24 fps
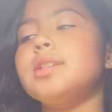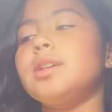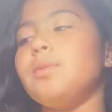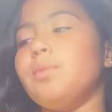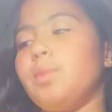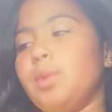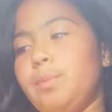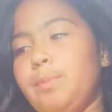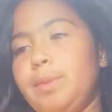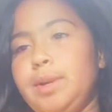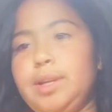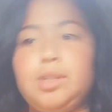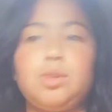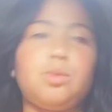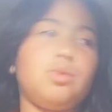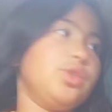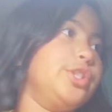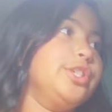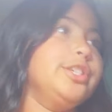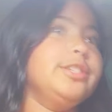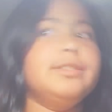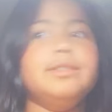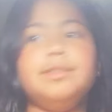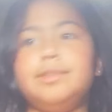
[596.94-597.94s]
it would be
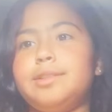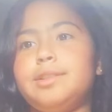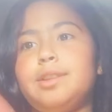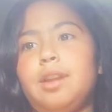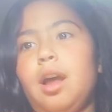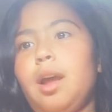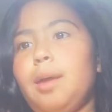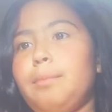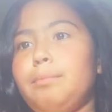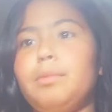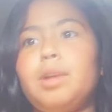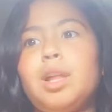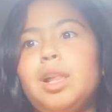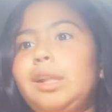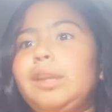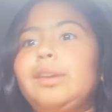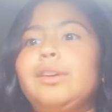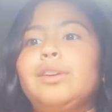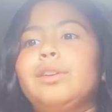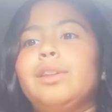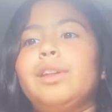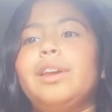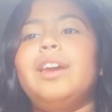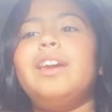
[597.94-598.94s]
squishies and slime,
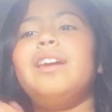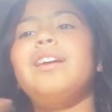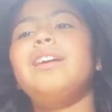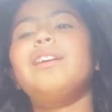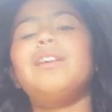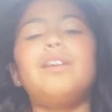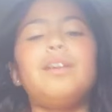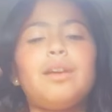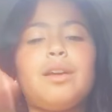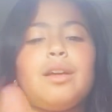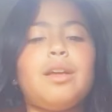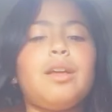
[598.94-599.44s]
clearly.